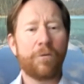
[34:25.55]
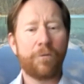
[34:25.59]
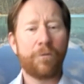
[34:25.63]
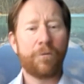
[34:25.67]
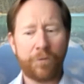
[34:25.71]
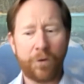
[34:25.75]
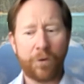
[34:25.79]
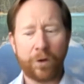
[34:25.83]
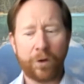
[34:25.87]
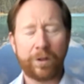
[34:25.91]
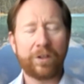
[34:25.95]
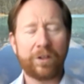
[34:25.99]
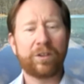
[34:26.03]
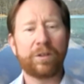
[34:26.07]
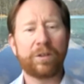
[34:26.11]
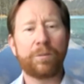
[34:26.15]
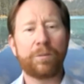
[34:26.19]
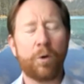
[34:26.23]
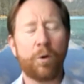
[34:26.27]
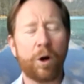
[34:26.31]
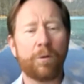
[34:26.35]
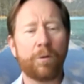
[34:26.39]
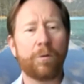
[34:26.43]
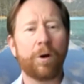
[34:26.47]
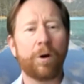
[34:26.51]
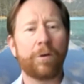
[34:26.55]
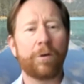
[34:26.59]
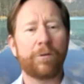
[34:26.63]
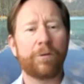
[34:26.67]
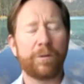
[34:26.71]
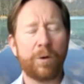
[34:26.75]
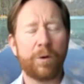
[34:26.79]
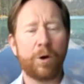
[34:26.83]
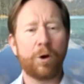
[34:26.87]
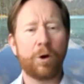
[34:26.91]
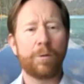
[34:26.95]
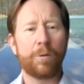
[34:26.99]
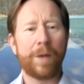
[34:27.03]
fully support work
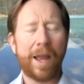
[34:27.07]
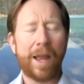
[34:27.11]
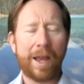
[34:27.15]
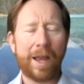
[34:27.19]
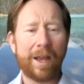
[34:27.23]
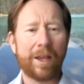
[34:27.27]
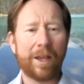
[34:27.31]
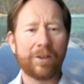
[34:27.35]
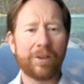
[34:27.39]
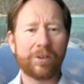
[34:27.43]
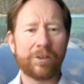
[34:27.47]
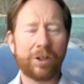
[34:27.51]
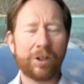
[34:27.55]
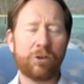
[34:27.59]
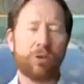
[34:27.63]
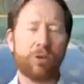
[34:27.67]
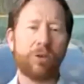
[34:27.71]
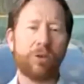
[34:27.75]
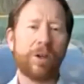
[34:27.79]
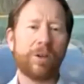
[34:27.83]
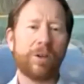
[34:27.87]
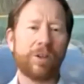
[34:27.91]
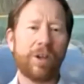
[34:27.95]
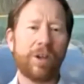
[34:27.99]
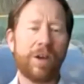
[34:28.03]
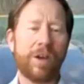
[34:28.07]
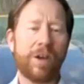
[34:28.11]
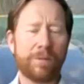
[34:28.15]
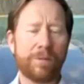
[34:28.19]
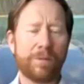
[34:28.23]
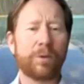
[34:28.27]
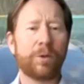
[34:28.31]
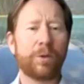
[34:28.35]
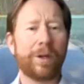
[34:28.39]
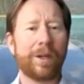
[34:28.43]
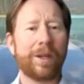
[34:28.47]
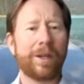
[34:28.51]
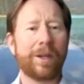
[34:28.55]
from home as a choice of
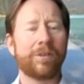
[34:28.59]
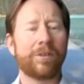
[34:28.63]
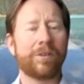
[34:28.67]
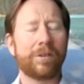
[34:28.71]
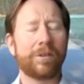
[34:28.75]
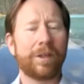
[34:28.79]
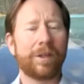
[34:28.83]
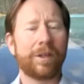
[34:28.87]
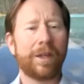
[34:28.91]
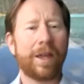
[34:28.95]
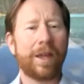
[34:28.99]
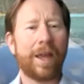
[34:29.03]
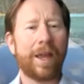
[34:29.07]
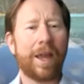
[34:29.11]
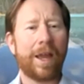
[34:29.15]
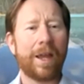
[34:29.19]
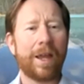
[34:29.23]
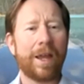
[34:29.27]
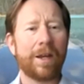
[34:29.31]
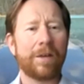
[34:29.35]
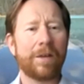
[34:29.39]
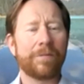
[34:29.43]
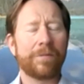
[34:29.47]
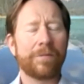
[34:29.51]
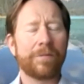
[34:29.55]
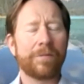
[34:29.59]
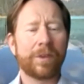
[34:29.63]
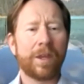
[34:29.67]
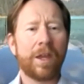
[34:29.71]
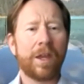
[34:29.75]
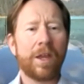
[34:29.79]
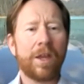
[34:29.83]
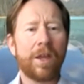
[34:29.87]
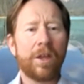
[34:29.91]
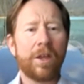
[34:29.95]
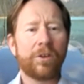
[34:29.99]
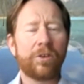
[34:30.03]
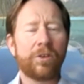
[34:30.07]
employees. And
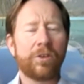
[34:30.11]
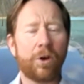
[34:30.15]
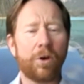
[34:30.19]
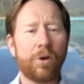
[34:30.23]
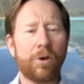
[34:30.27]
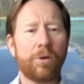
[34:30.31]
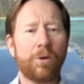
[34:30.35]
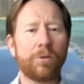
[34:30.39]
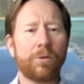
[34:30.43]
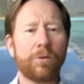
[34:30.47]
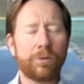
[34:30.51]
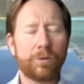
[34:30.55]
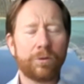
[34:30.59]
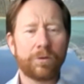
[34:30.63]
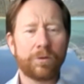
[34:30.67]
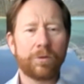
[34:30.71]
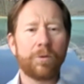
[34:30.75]
so